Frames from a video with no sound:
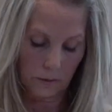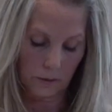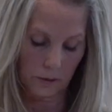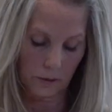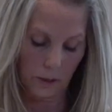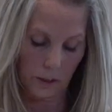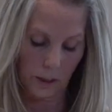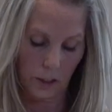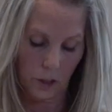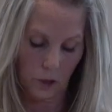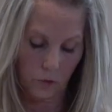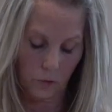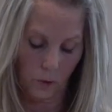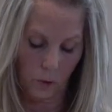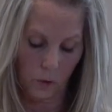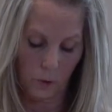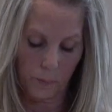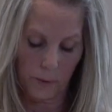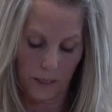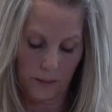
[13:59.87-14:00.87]
You're
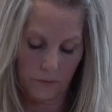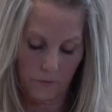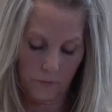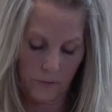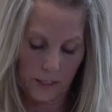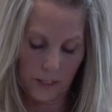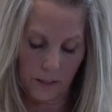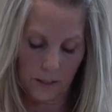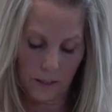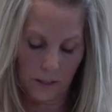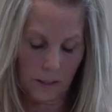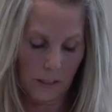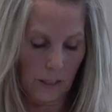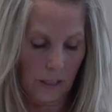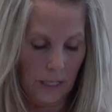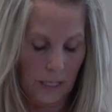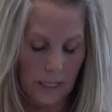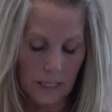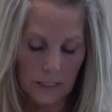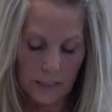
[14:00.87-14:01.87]
controlled by fear,
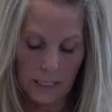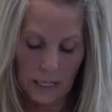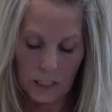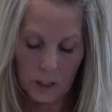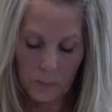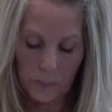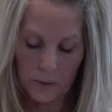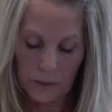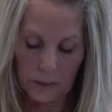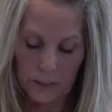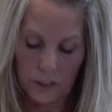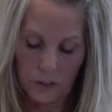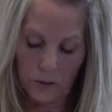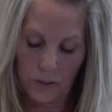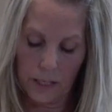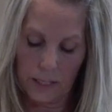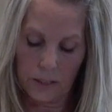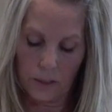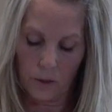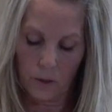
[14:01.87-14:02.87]
desperately
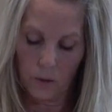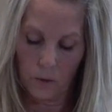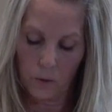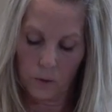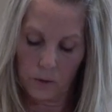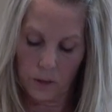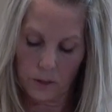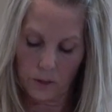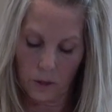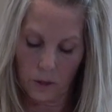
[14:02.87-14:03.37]
trying to hold on to